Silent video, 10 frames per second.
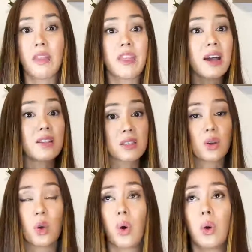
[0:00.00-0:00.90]
That's the
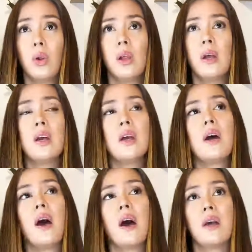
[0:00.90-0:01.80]
goal.
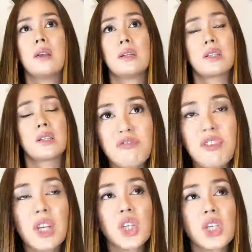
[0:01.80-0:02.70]
And
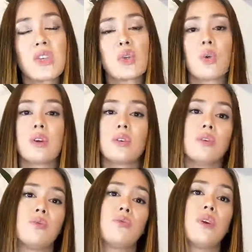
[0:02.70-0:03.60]
finishing
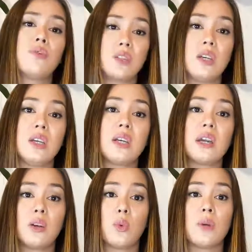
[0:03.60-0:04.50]
250
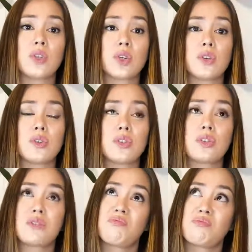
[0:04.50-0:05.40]
kilometers
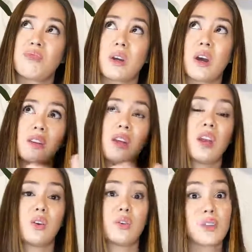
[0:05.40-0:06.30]
at the
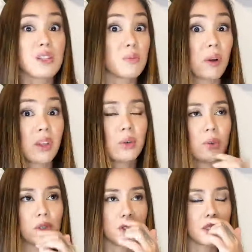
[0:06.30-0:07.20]
end of this month,
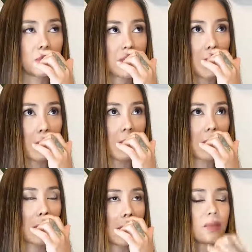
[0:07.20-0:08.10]
which is
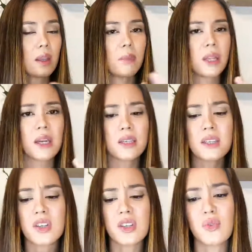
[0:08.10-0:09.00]
September. But yes,
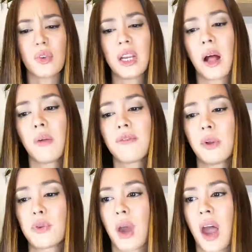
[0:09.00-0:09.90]
it's really
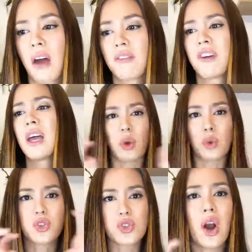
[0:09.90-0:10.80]
helpful to have
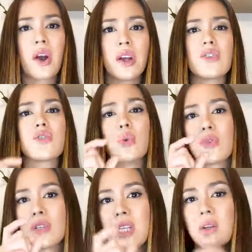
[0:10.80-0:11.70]
those targets,
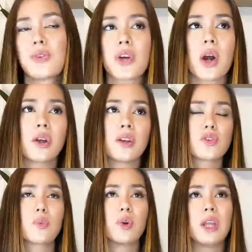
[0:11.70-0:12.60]
those little targets
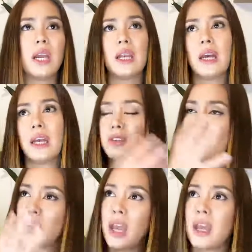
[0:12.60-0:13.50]
per day. Like
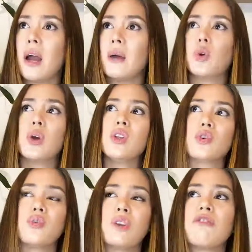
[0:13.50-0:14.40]
today I'm going
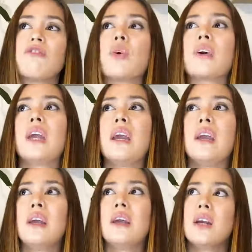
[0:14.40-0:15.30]
to run
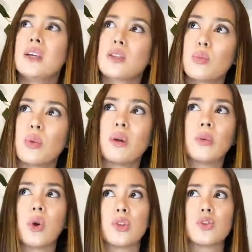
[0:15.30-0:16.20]
4K, tomorrow I'm
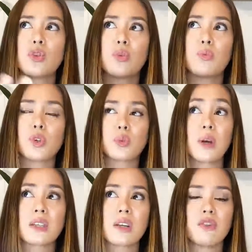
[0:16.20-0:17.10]
going to push
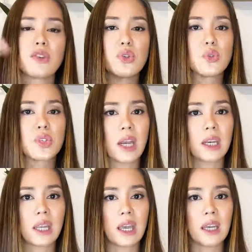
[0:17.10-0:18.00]
myself to do
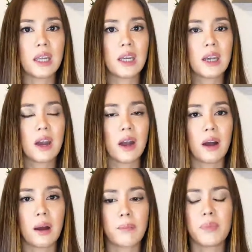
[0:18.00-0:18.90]

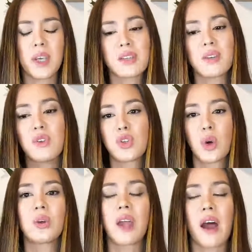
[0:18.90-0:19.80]
10K. Because if you
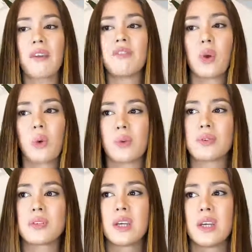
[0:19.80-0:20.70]
don't have
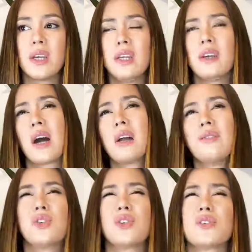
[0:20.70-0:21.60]
those, you're kind
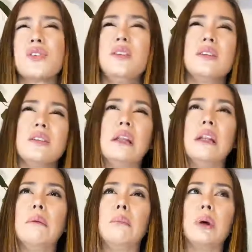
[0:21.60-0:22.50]
of just in this
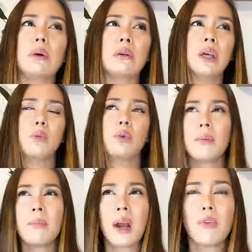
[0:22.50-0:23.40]
limbo. Like, what
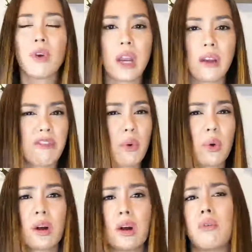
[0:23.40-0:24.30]
am I running
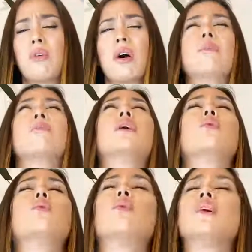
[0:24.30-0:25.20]
for? Why am I
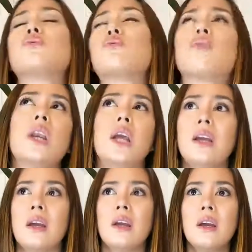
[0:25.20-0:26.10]
always
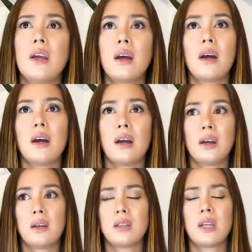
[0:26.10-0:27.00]
running?
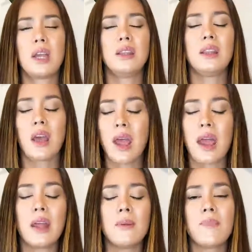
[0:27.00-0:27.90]
And
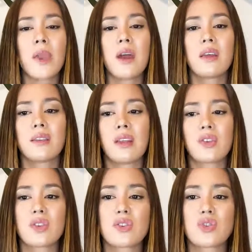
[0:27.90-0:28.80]
then
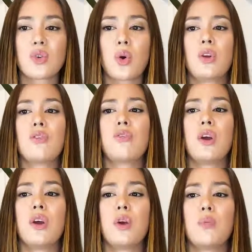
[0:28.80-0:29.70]
that sort of
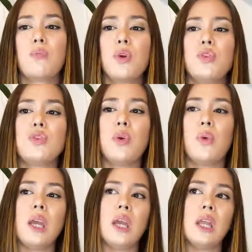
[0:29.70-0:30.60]
puts you
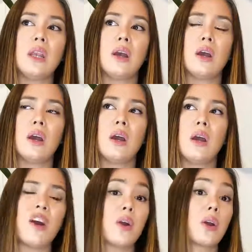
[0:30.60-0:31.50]
in a
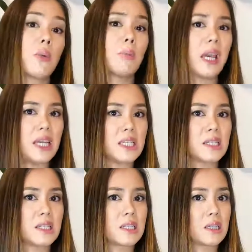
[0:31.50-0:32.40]
very
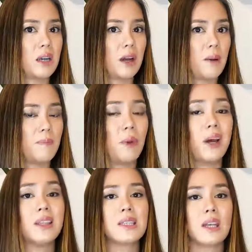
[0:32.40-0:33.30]
complacent
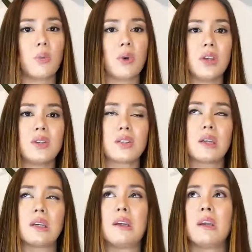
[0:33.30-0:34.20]
mindset where you're just
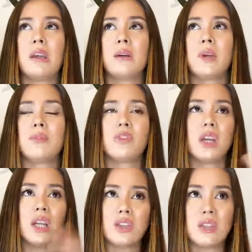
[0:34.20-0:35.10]
like, I'm not
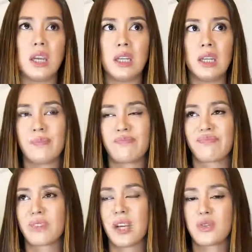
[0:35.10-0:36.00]
running today,
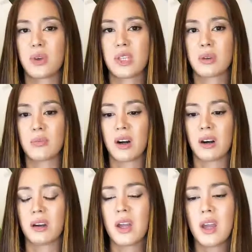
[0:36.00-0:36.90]
I'll do it tomorrow.